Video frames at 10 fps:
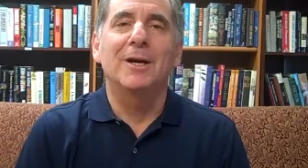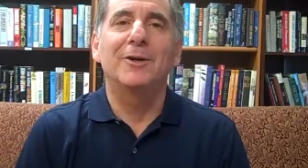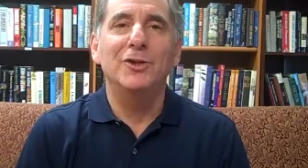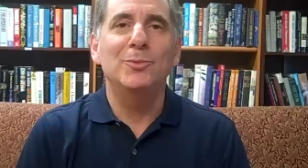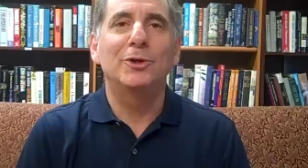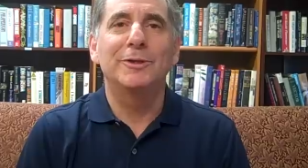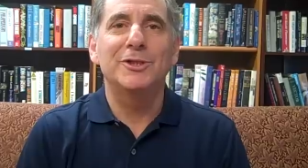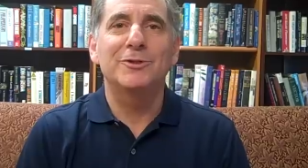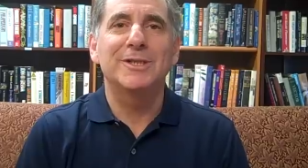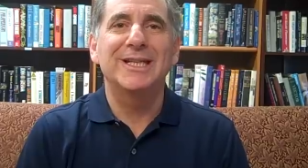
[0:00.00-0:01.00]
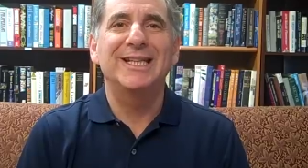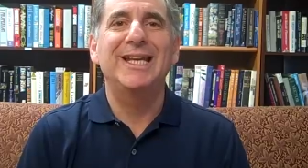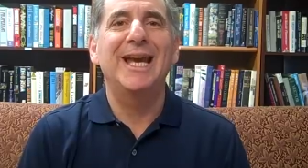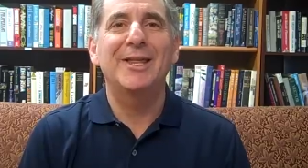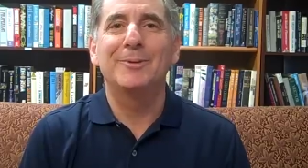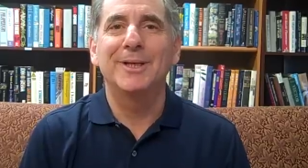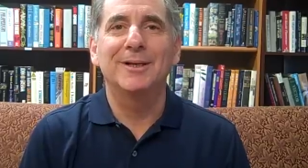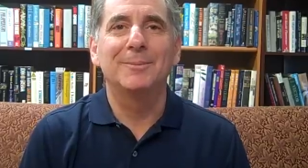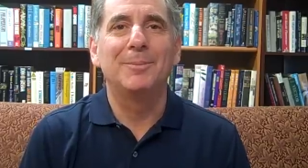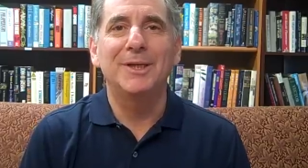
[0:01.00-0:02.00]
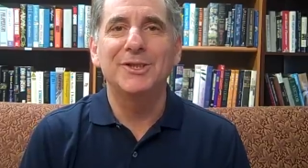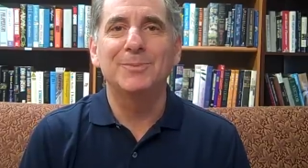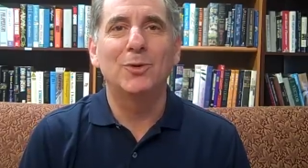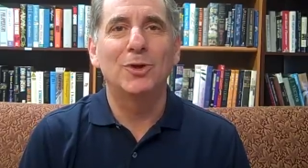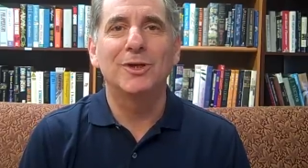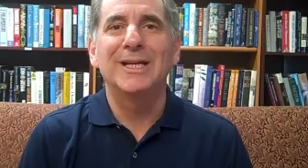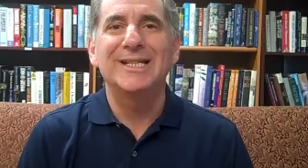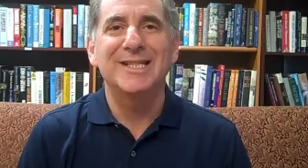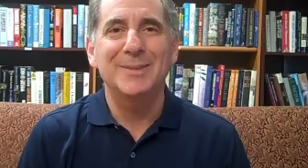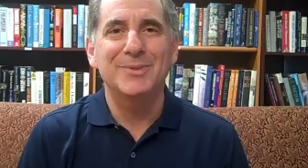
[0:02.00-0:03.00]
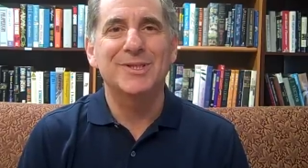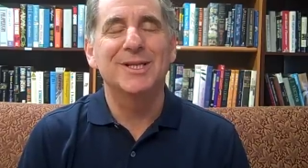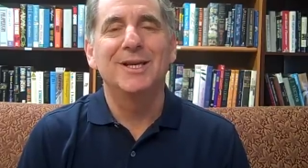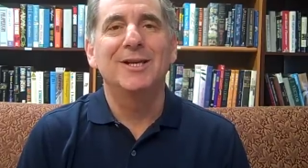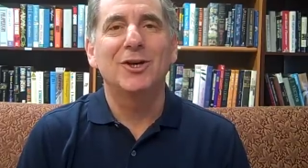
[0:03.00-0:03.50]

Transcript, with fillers: Are you more interested in gathering a bunch more tips,